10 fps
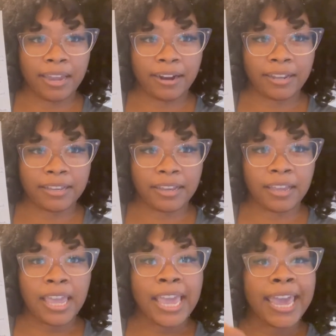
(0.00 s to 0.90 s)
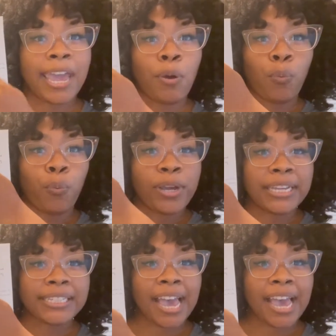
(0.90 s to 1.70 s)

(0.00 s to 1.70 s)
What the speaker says: area and which